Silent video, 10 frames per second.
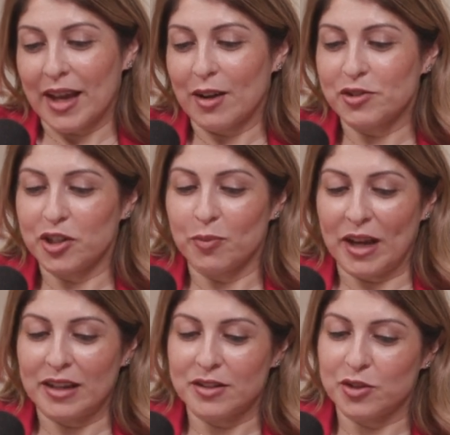how do you
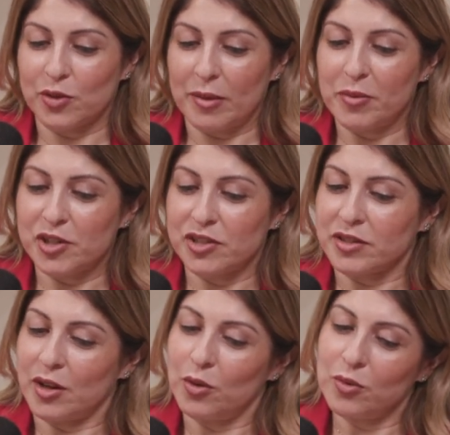balance your ambitious
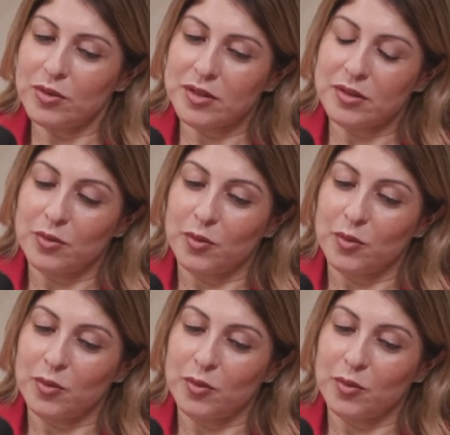goals